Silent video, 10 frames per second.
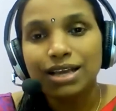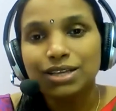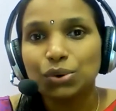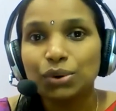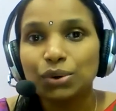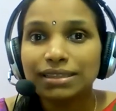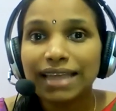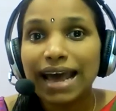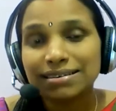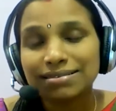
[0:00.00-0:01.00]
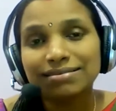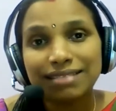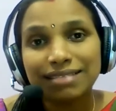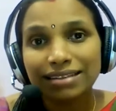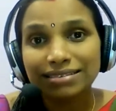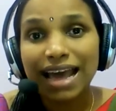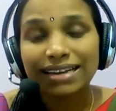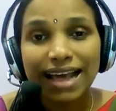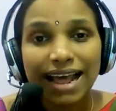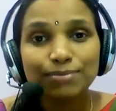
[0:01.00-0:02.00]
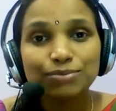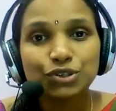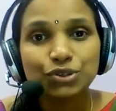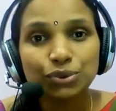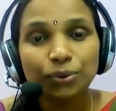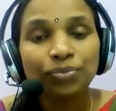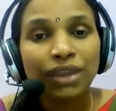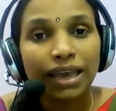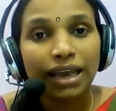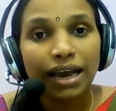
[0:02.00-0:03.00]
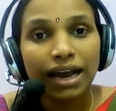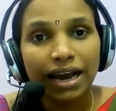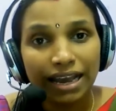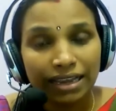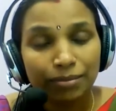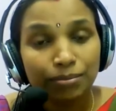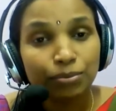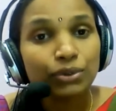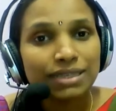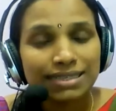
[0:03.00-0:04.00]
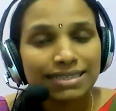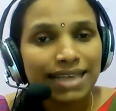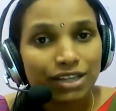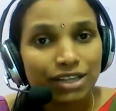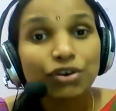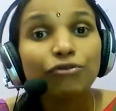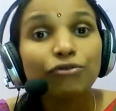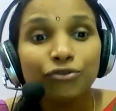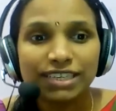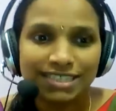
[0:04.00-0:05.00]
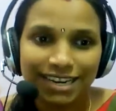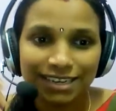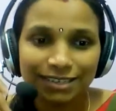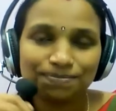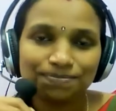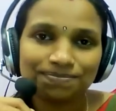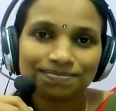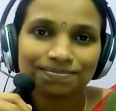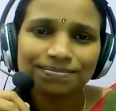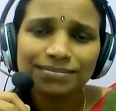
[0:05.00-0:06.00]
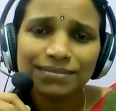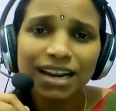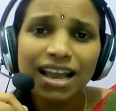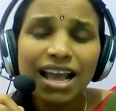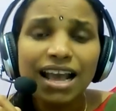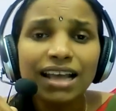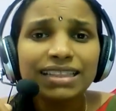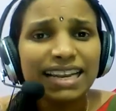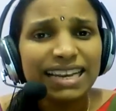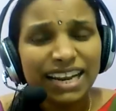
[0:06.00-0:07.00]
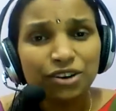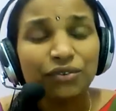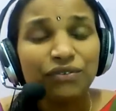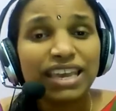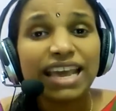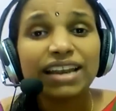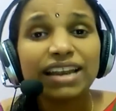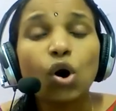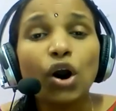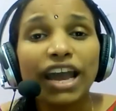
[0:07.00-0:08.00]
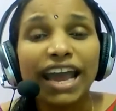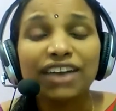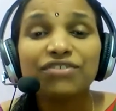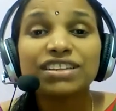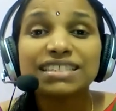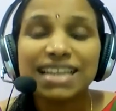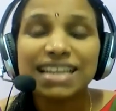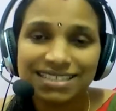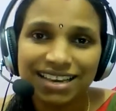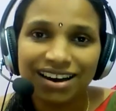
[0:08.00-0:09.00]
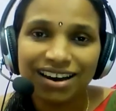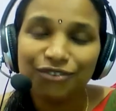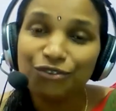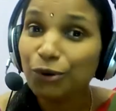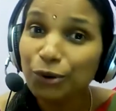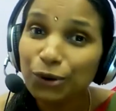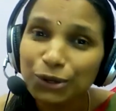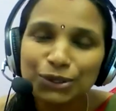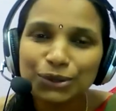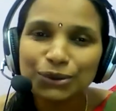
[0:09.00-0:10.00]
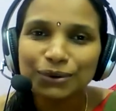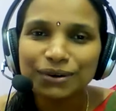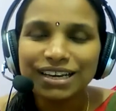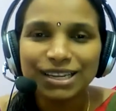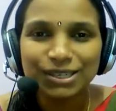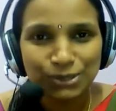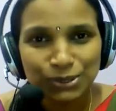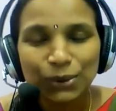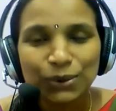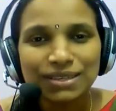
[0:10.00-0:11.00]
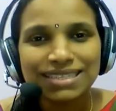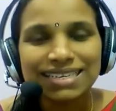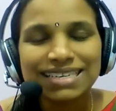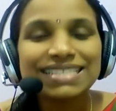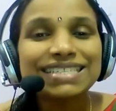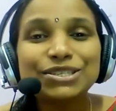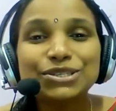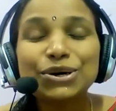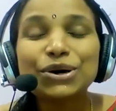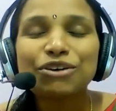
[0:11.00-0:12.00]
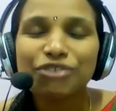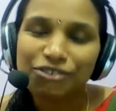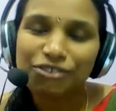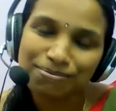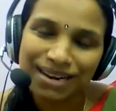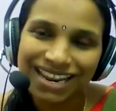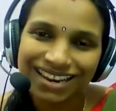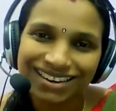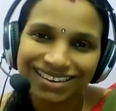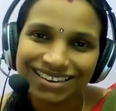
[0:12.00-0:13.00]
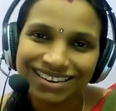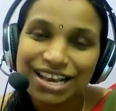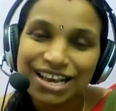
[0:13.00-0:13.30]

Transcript: So that helps to improve the sense of vision. Then later on, we can go ahead with nasya. We all know nose is the door of our brain.